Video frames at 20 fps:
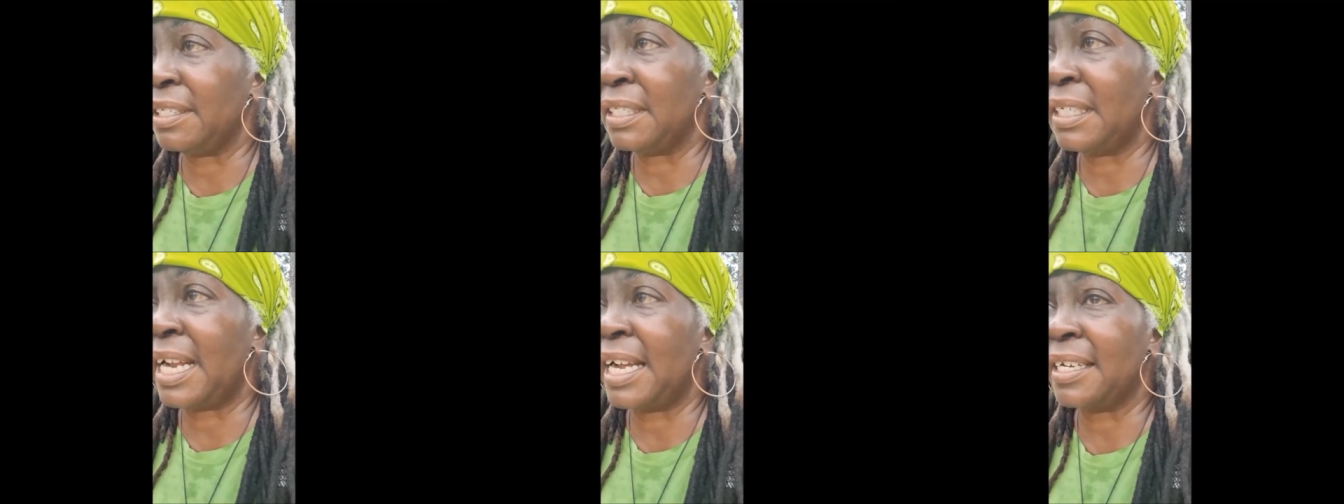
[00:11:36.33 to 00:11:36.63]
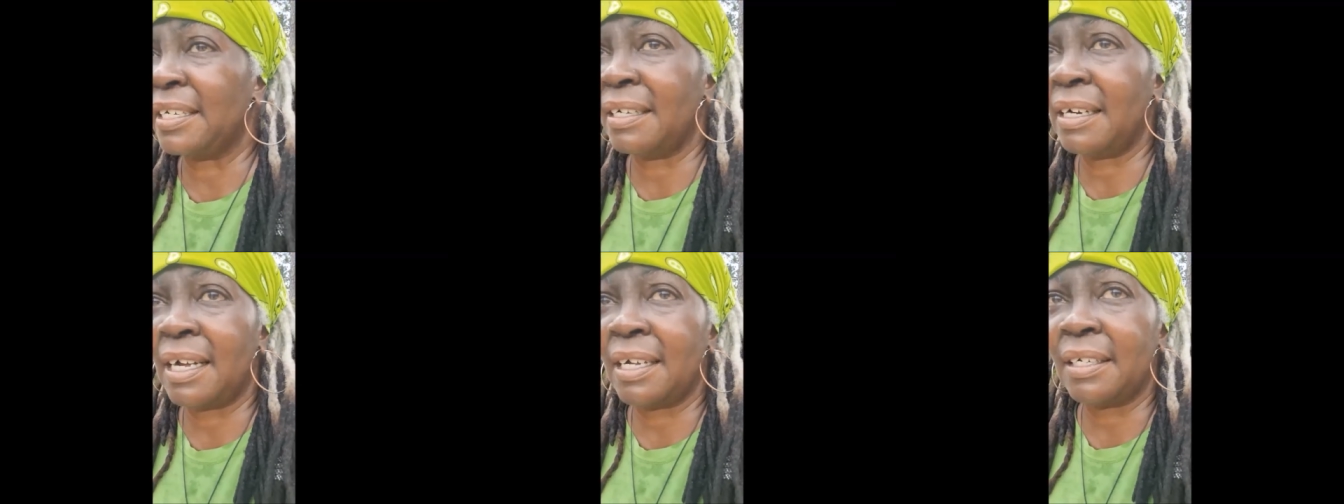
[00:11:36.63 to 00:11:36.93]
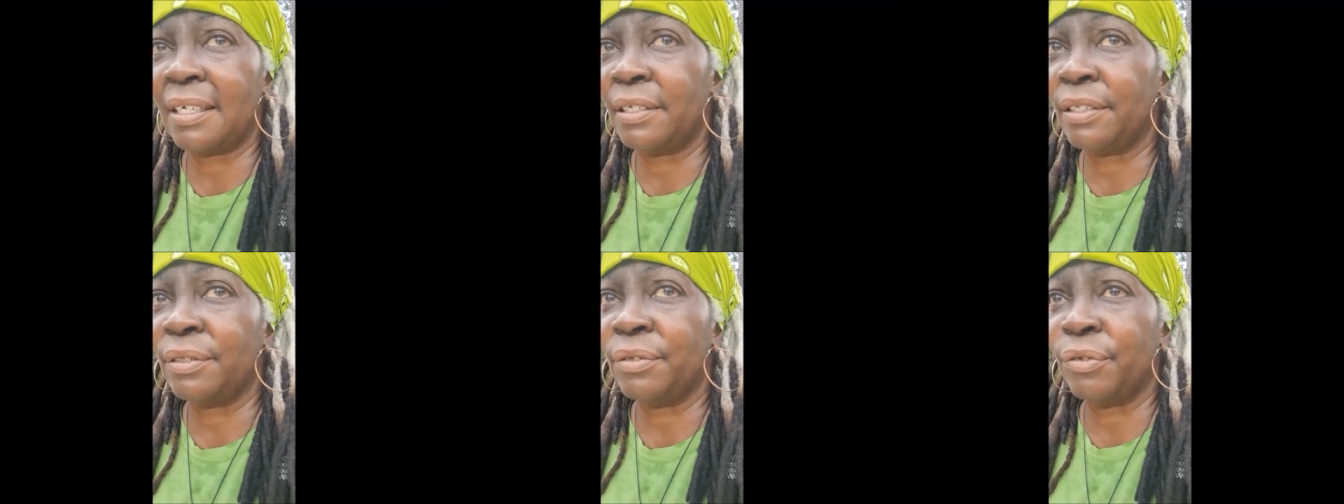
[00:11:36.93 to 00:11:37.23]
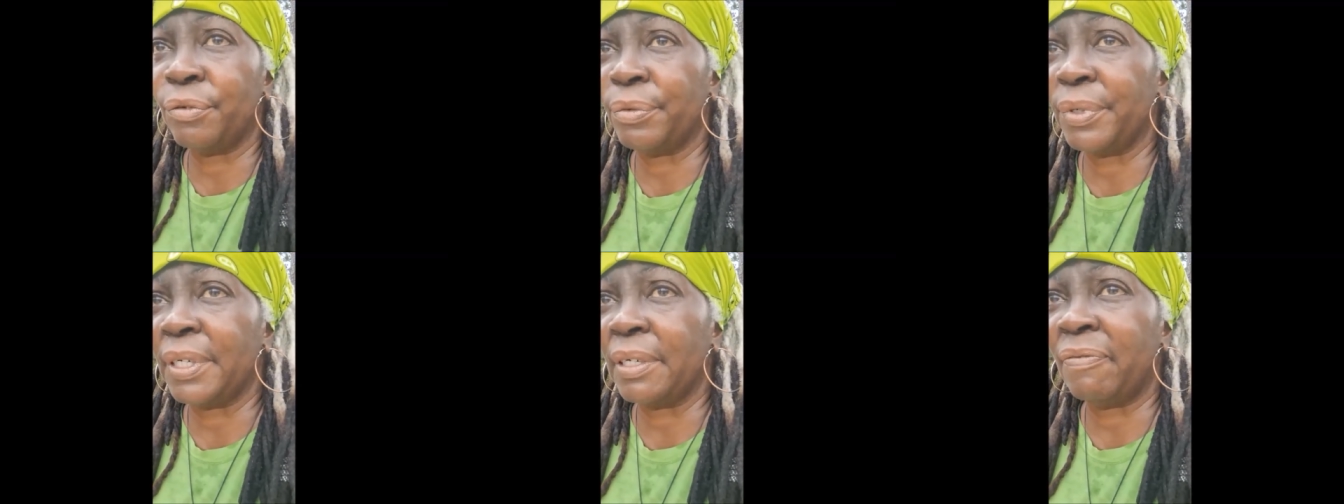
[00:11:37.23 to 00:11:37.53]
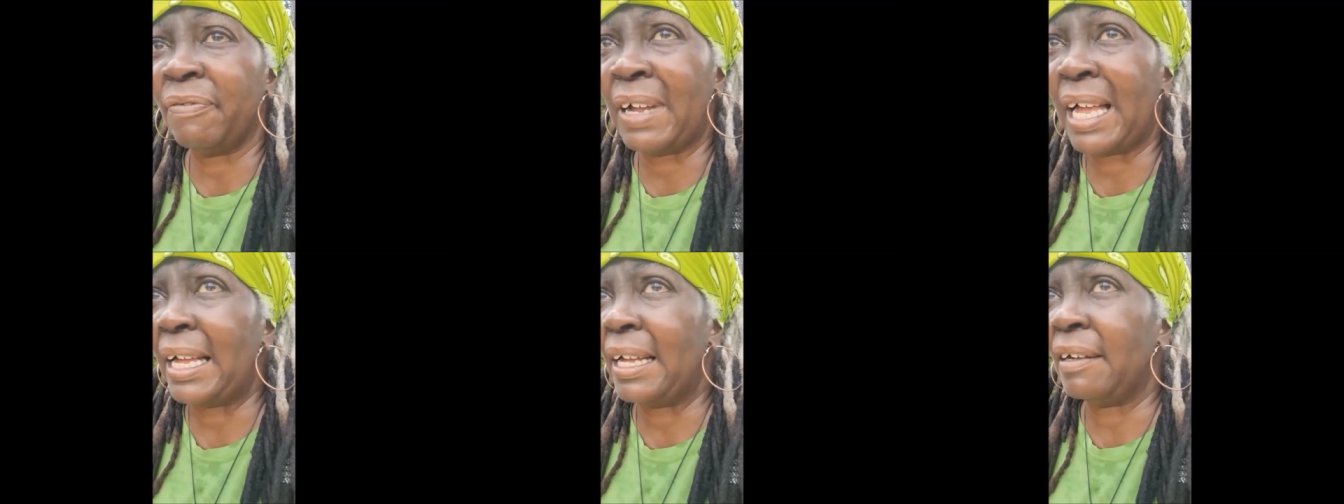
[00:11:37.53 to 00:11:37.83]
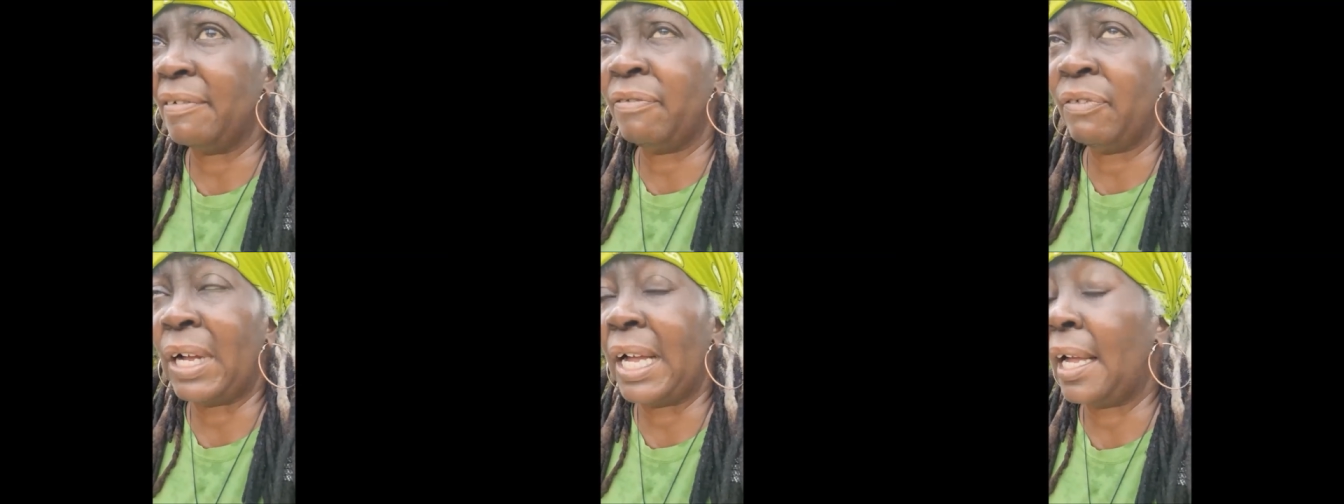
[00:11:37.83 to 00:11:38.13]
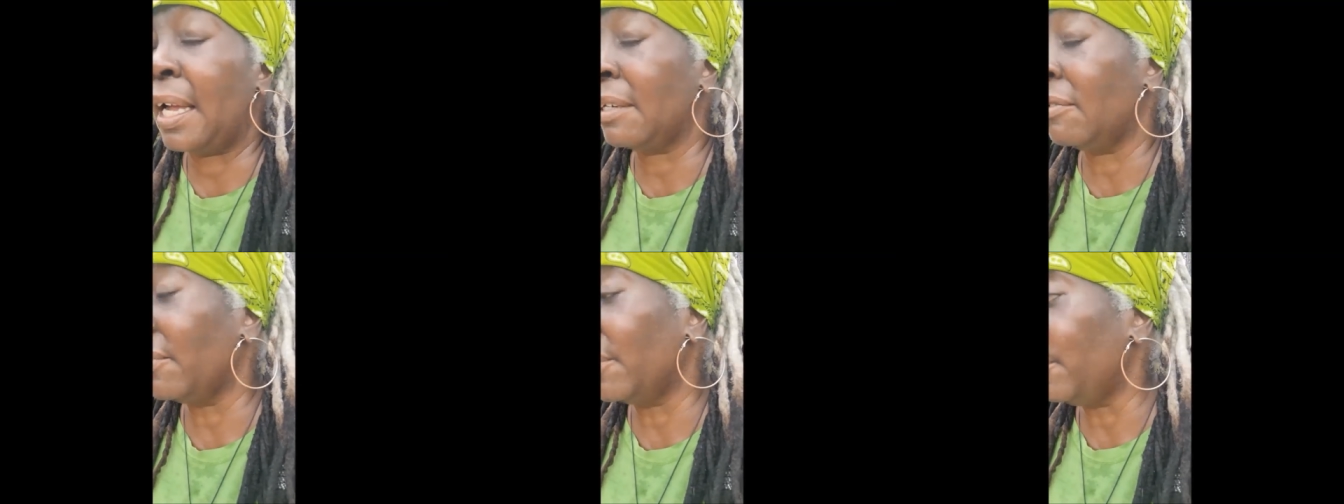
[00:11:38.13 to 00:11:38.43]
It's like 93 or 5,
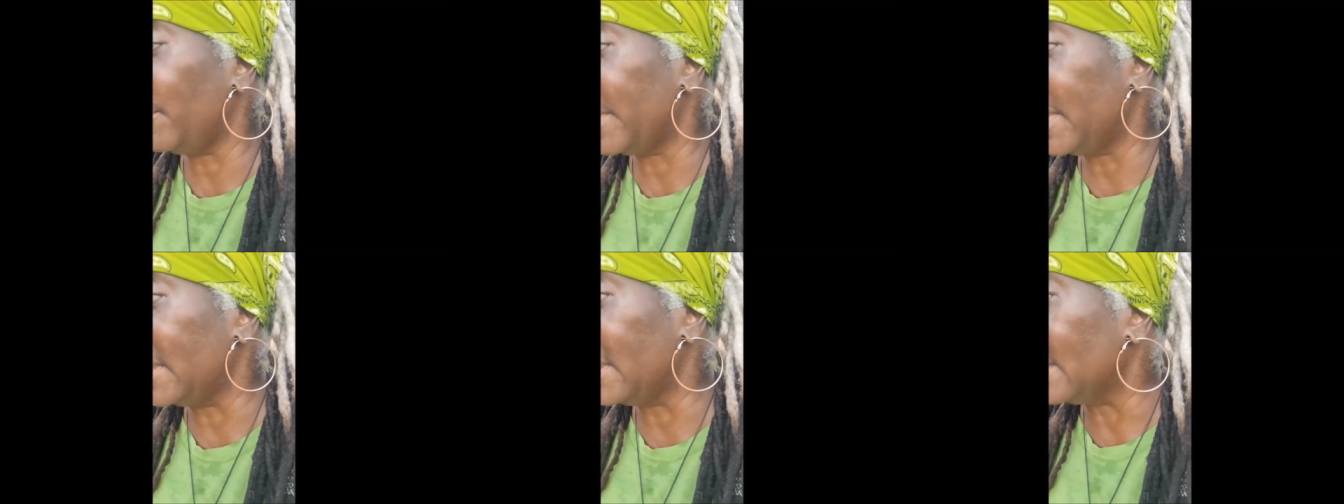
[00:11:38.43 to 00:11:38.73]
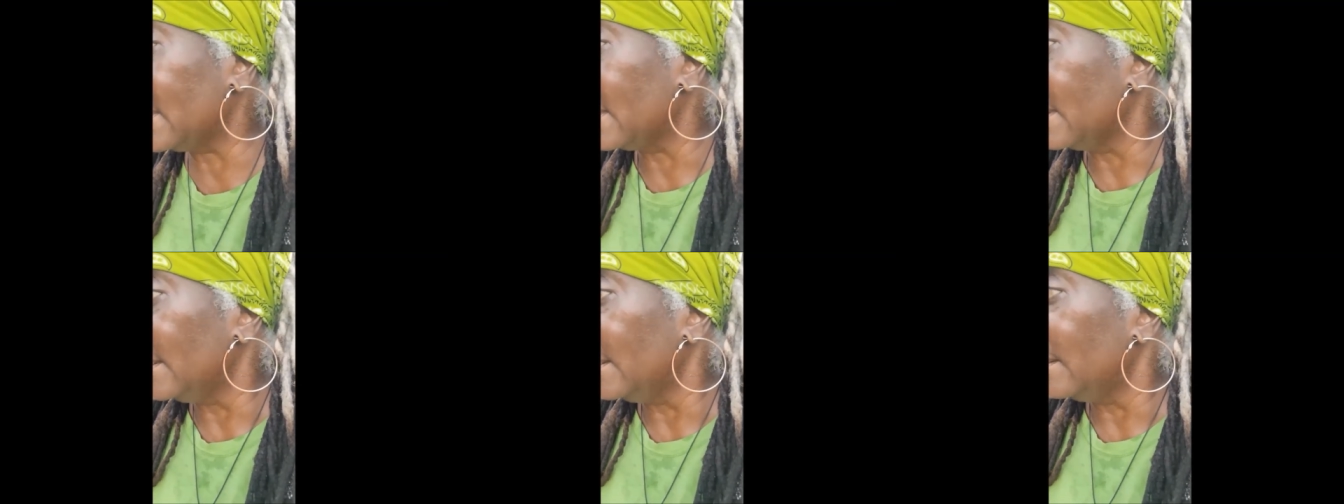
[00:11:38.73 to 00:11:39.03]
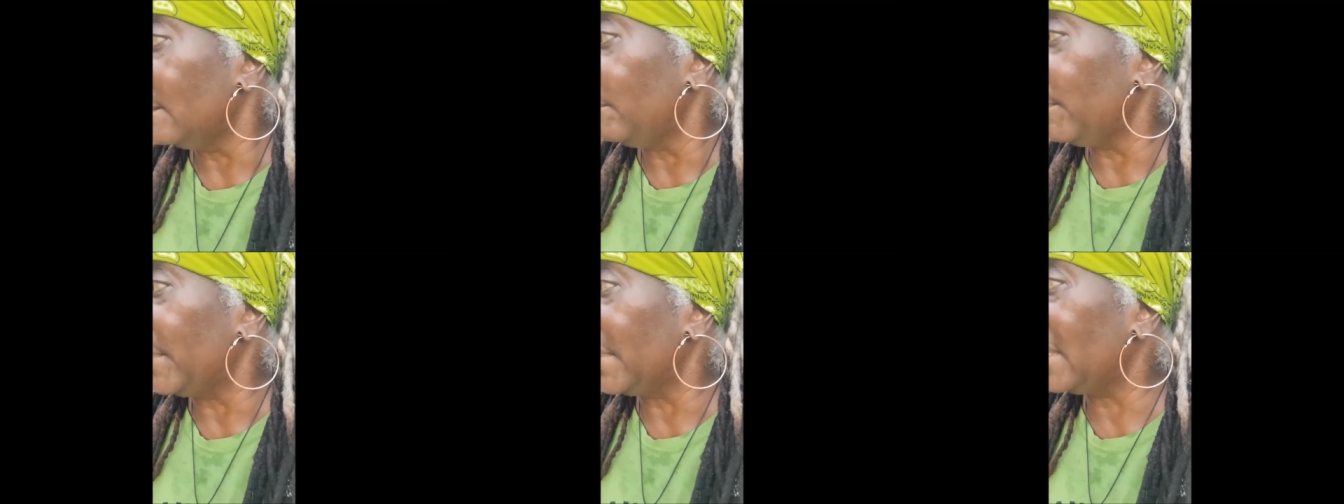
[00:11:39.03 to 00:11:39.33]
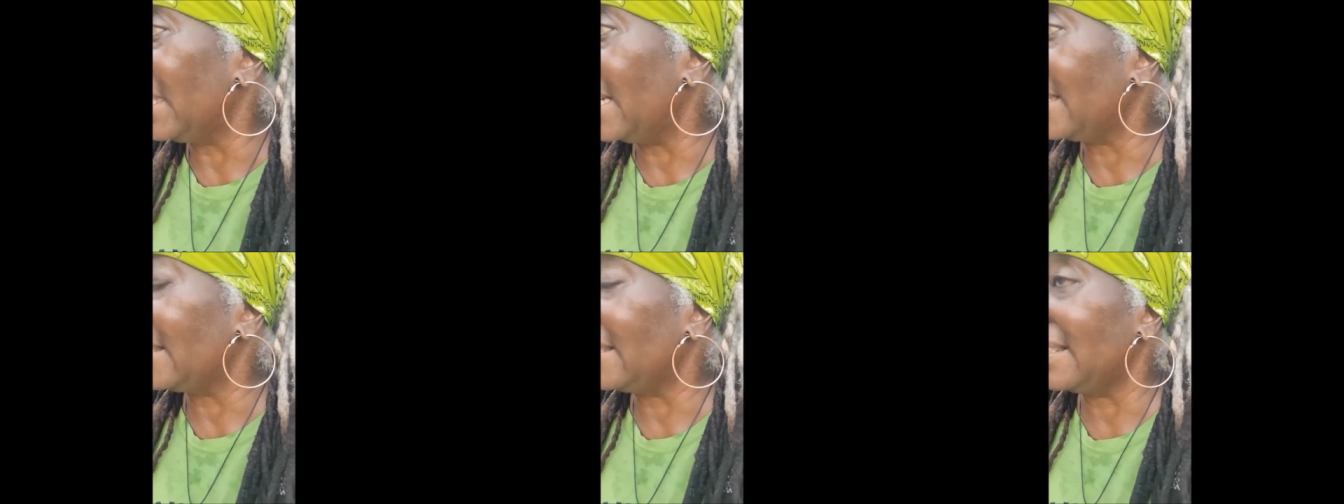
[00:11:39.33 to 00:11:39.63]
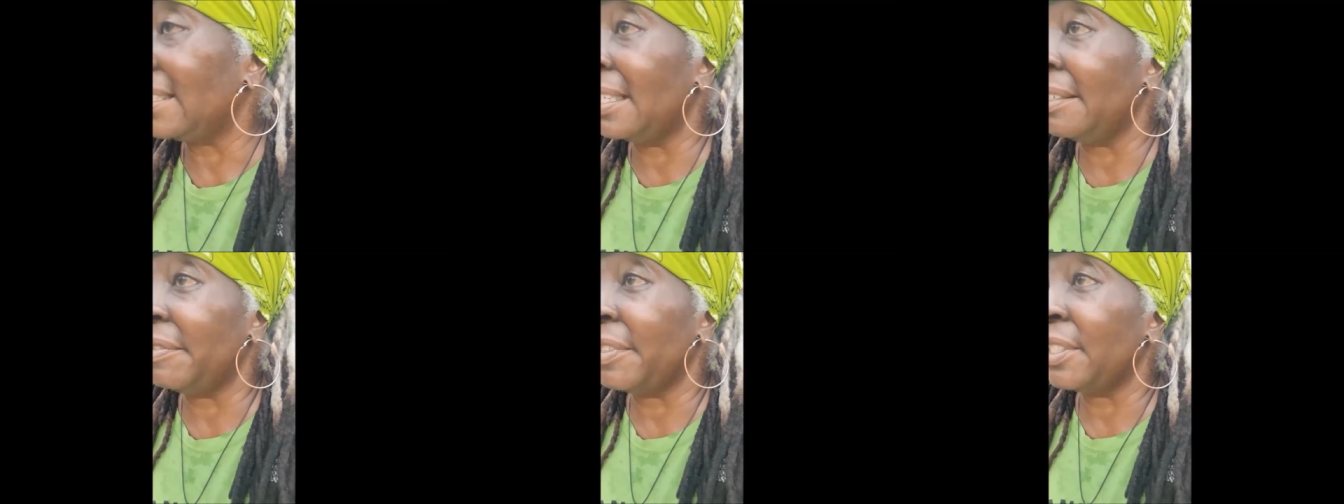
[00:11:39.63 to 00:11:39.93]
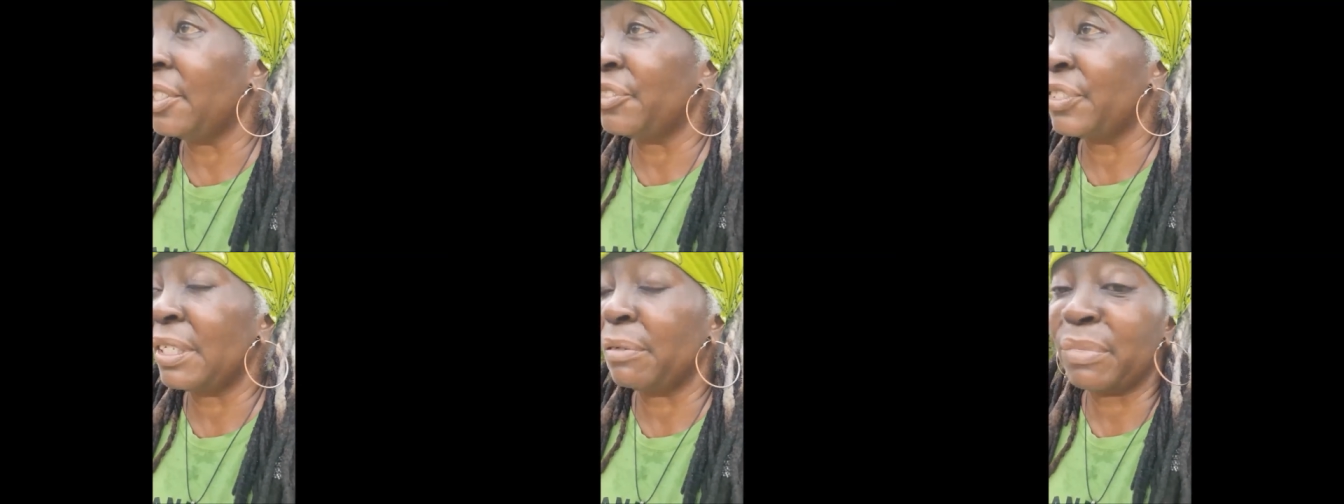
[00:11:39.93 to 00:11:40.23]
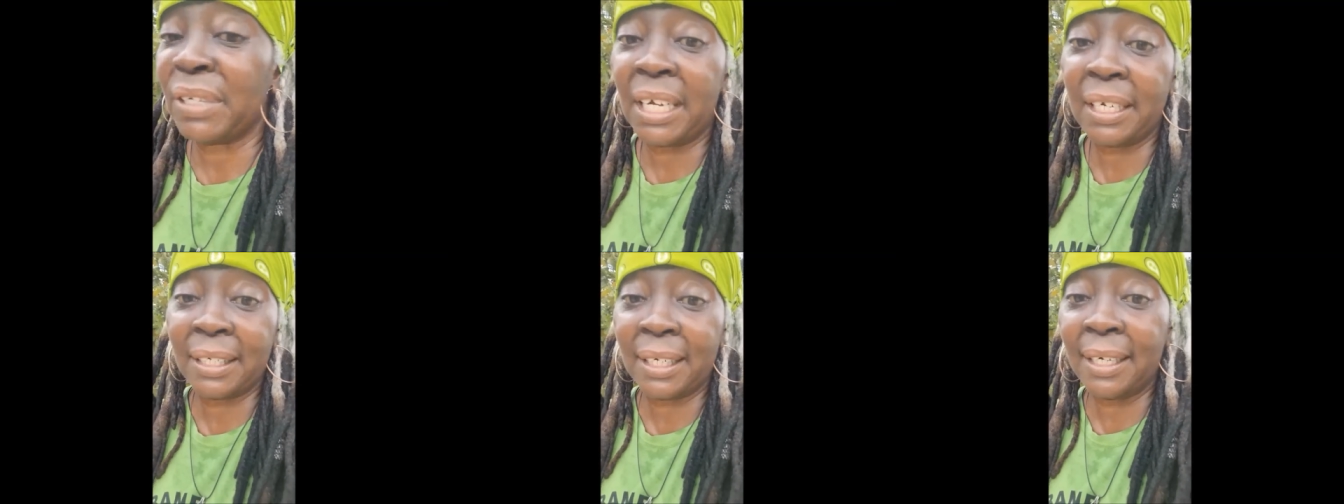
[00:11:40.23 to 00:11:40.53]
5, I don't know what it is, but 97 or
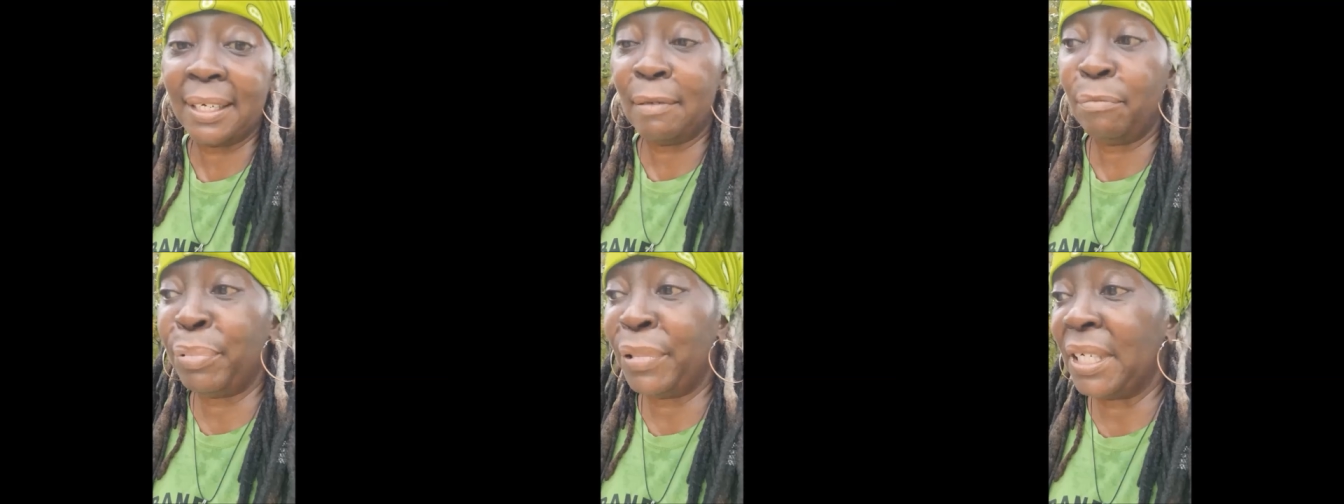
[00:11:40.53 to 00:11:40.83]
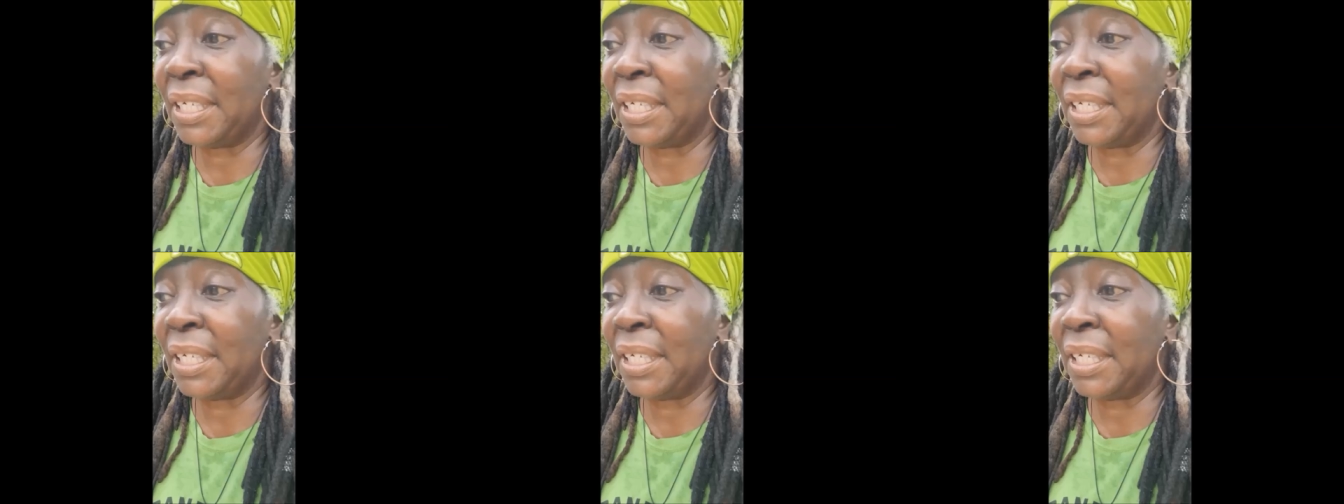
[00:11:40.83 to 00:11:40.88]
something like that.